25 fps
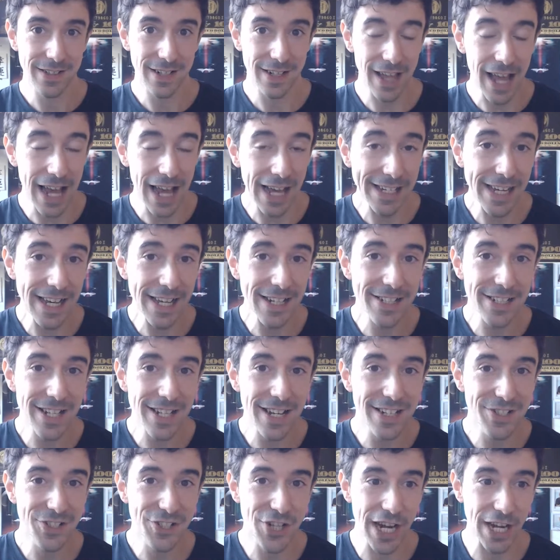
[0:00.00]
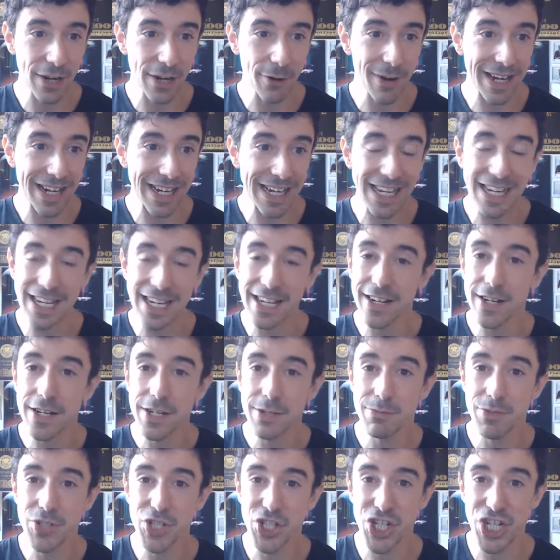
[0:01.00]
client-generating
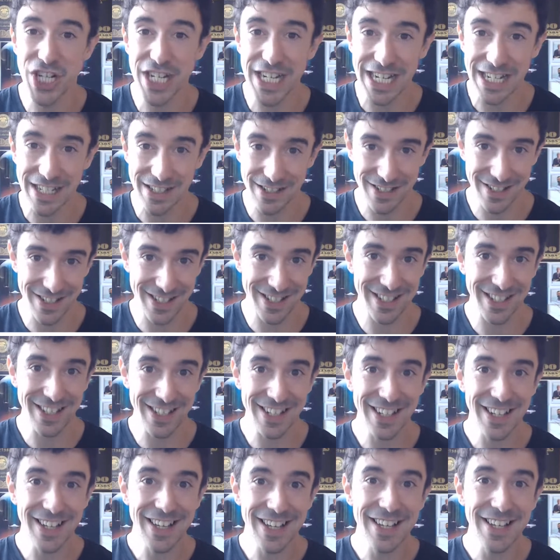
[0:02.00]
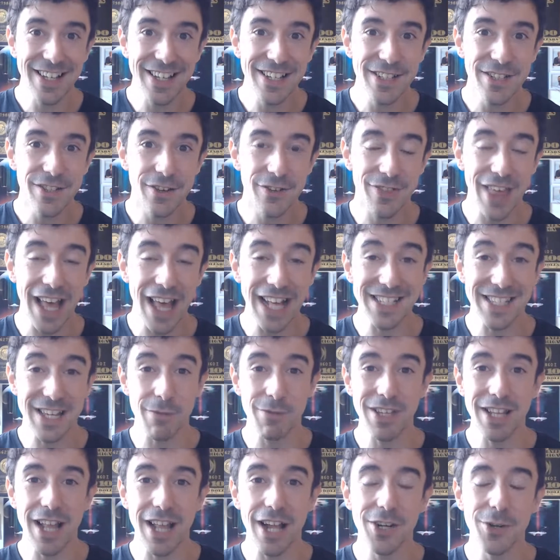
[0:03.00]
machines. So if that's
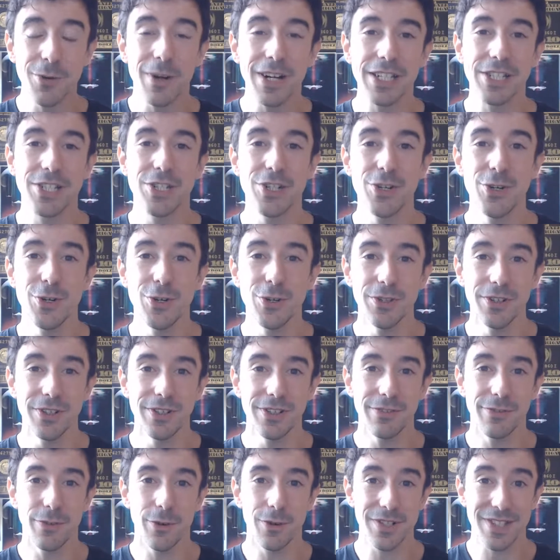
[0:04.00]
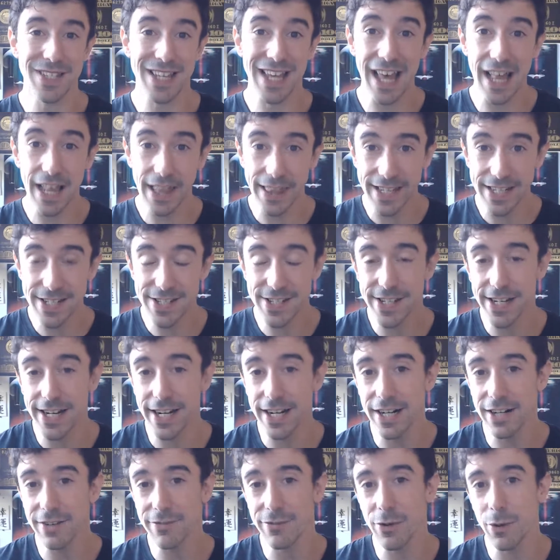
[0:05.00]
something that you want to do, if you want to scale this
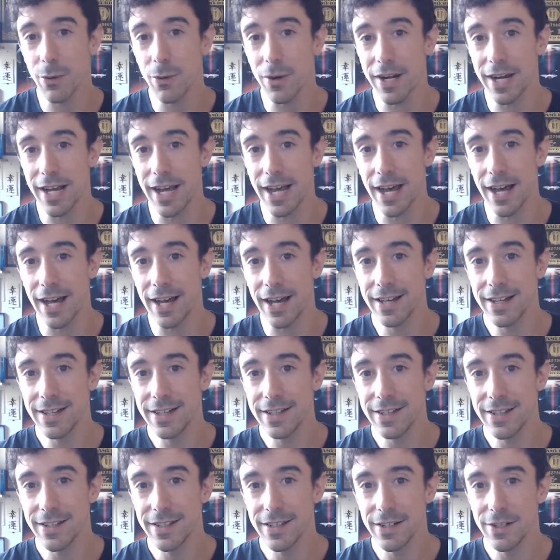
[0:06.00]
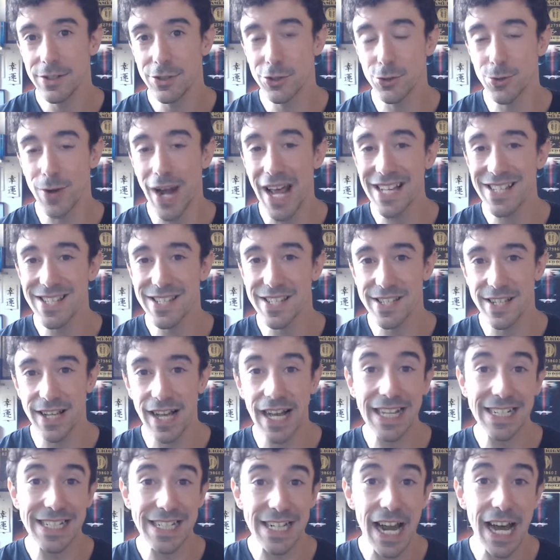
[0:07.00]
year, if you want to rest
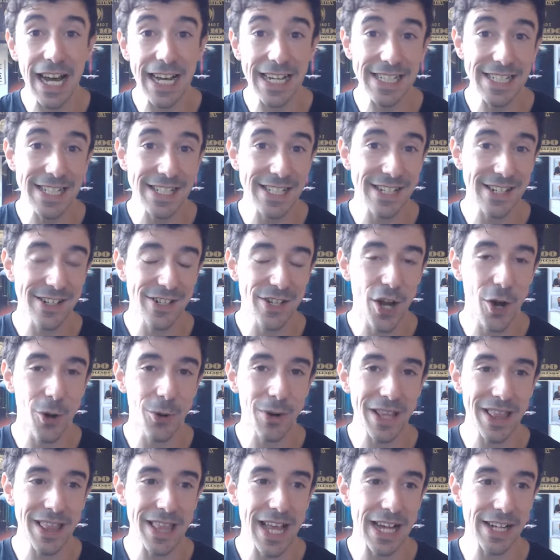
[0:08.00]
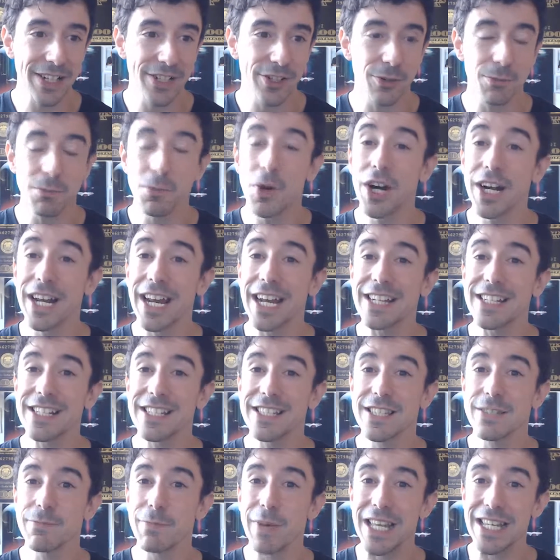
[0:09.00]
at night knowing that your marketing
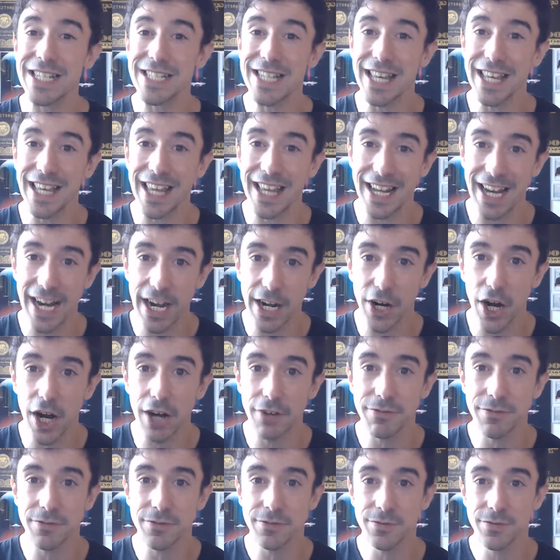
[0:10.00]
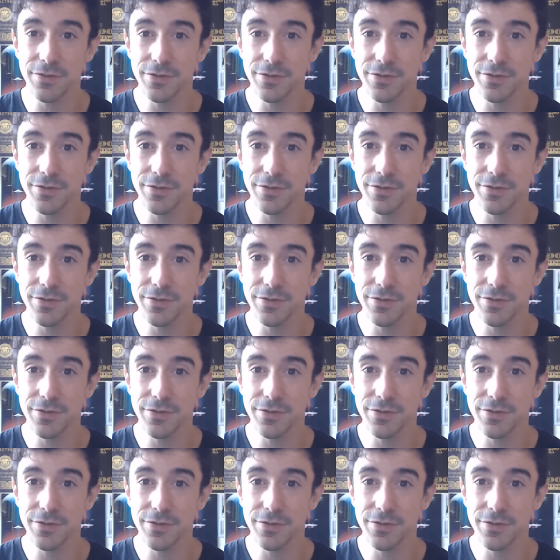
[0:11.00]
is being taken care of,